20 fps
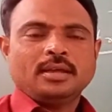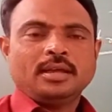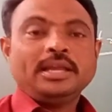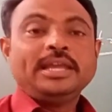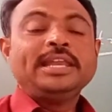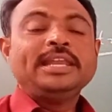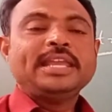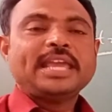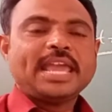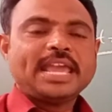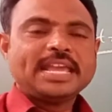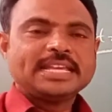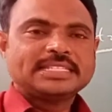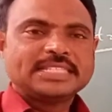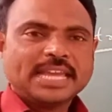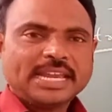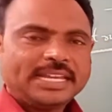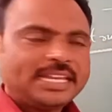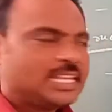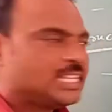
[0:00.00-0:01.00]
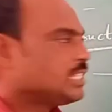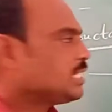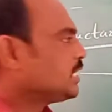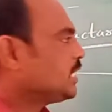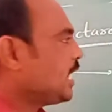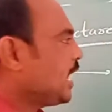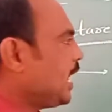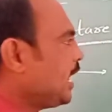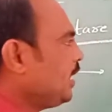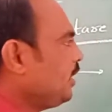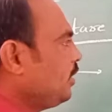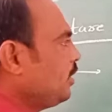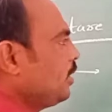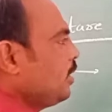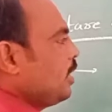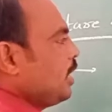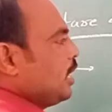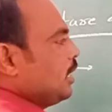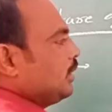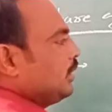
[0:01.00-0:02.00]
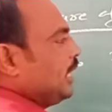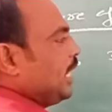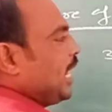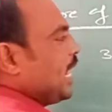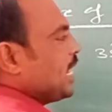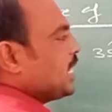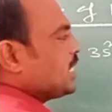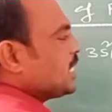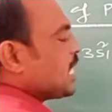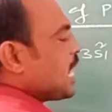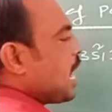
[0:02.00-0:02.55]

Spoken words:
In excited state, 3s